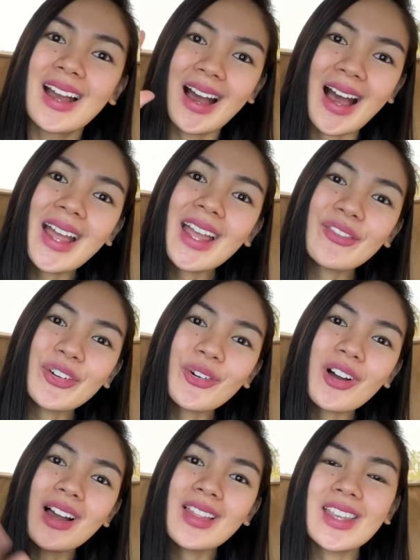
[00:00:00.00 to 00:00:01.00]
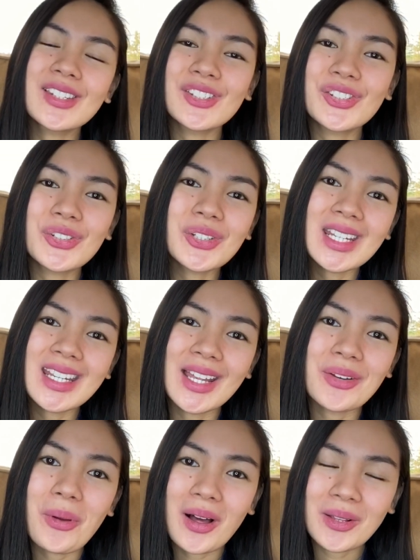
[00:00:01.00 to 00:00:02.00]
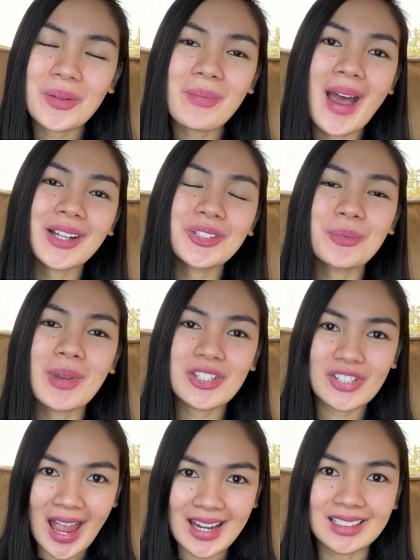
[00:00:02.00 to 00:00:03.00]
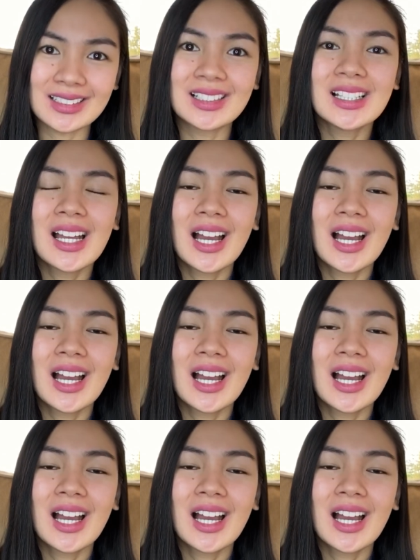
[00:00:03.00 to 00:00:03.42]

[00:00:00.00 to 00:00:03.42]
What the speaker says: Hi everyone, this is Judy and welcome back to my channel.